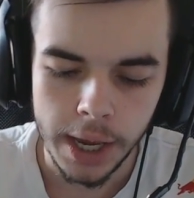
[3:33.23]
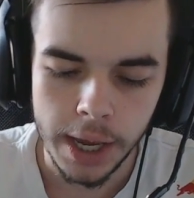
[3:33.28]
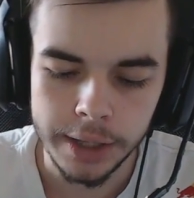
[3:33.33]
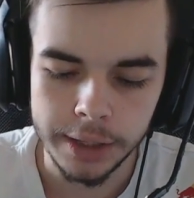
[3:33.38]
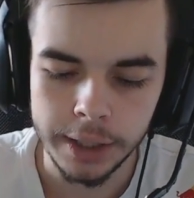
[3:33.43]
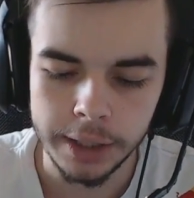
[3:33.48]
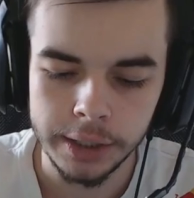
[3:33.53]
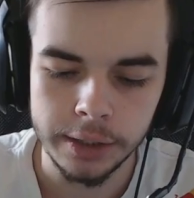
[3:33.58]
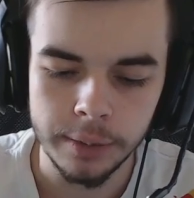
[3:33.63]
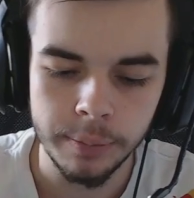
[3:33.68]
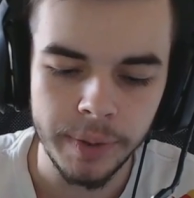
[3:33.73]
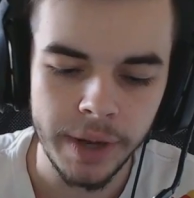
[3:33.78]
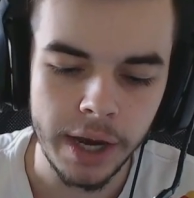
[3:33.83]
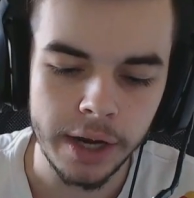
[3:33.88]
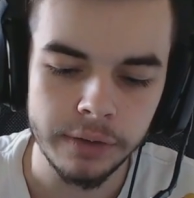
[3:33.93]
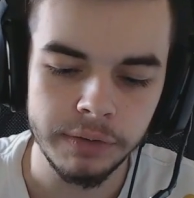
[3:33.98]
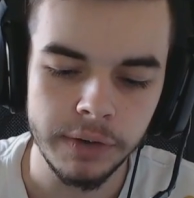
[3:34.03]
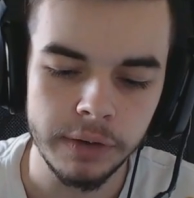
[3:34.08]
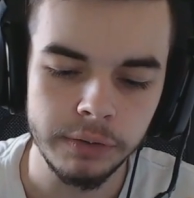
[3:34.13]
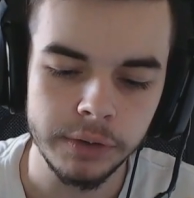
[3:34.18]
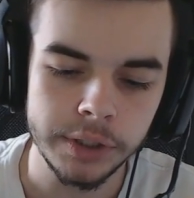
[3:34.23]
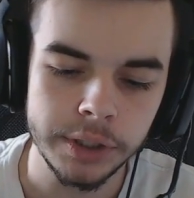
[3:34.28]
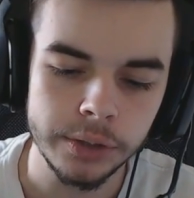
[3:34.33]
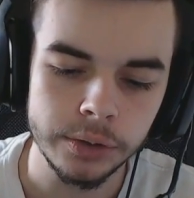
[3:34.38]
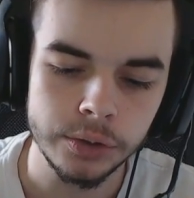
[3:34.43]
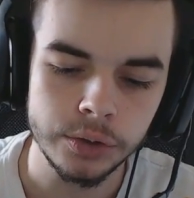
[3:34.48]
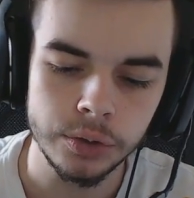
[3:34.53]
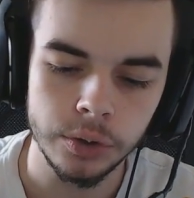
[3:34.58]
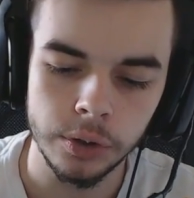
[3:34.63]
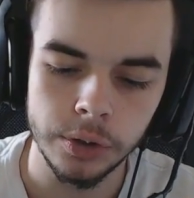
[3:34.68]
And then in the back of every
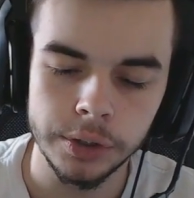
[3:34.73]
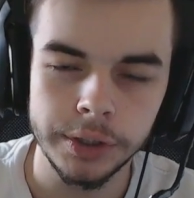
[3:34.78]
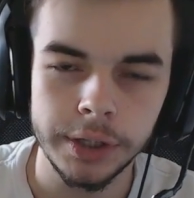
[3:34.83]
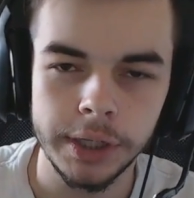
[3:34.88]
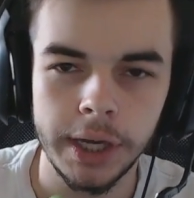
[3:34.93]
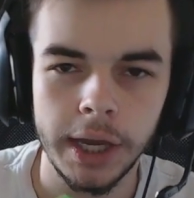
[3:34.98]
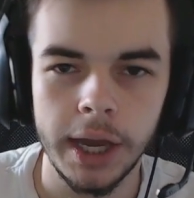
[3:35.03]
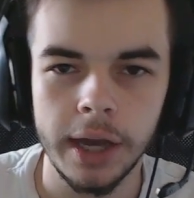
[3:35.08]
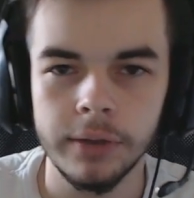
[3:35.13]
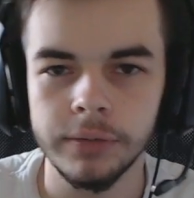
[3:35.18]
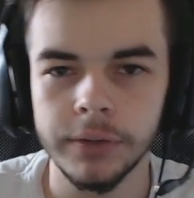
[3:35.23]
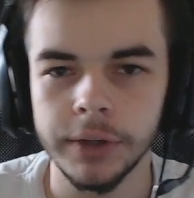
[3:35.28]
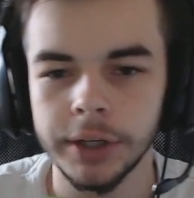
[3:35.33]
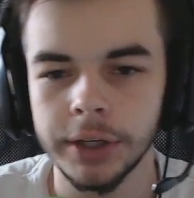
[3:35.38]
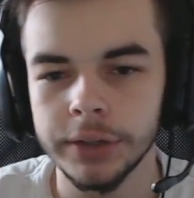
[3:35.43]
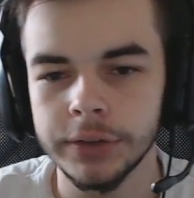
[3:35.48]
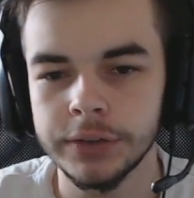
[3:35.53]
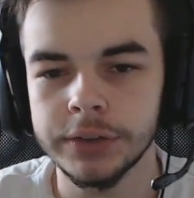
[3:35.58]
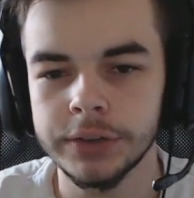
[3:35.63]
controller, they have like a